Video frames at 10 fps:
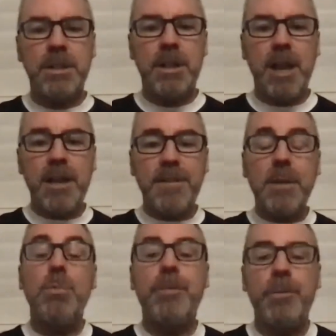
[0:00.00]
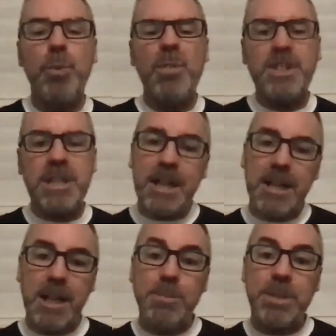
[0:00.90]
And I think we've seen a
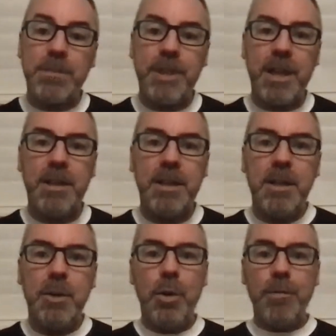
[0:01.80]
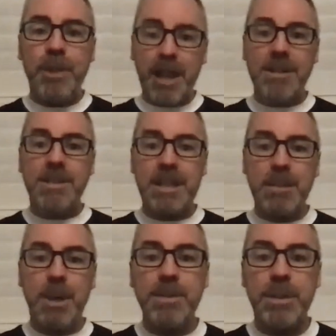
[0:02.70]
glimpse of that over the last 3
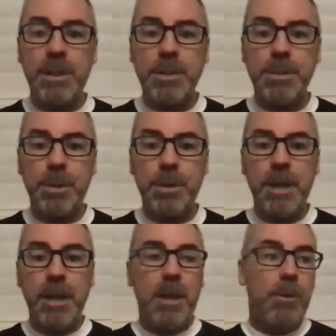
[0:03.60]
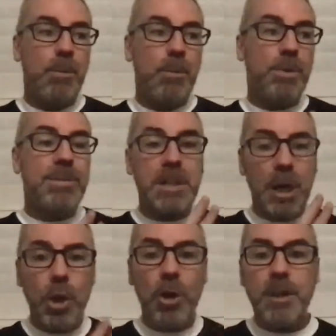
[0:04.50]
months in our sport. We've seen
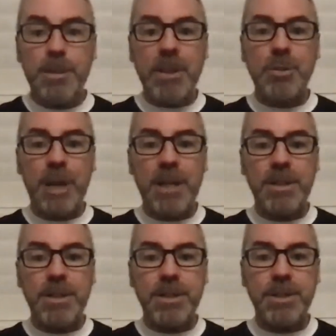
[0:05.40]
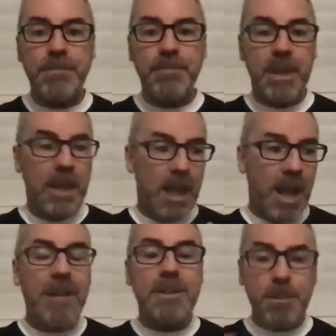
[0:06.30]
a lot of the best riders
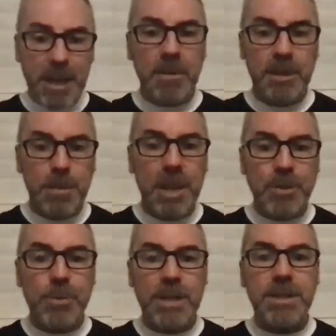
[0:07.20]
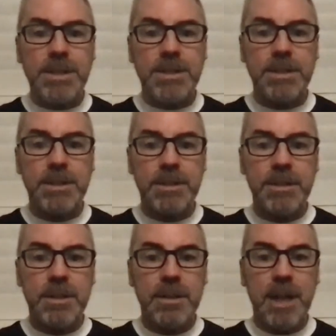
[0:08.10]
at the best races,
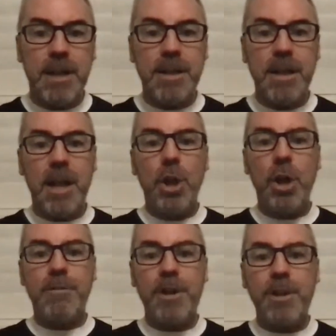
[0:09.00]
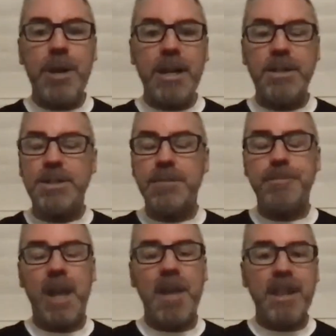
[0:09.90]
and a lot of other riders. And
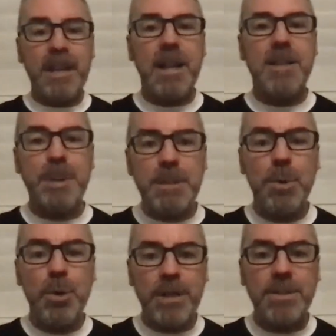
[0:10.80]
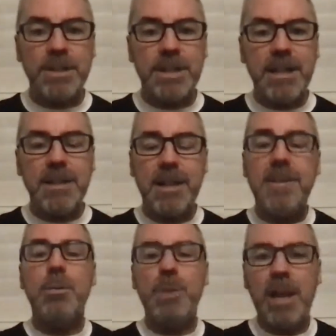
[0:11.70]
I think that's been more entertaining. I
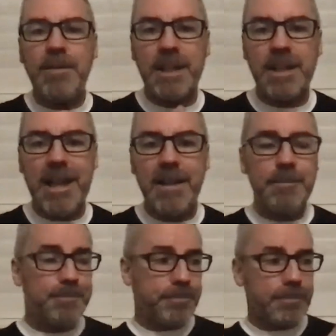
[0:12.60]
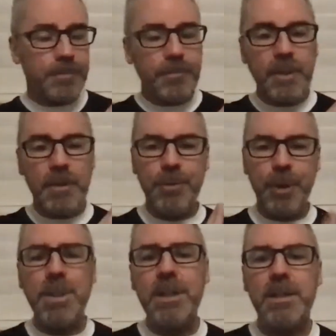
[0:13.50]
think we have to learn
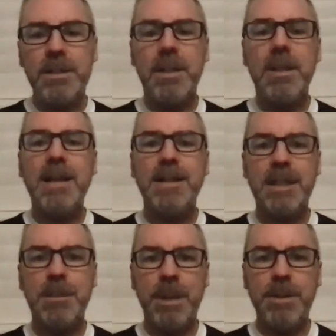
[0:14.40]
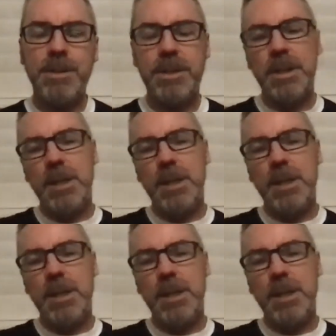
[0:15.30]
from the last 3 months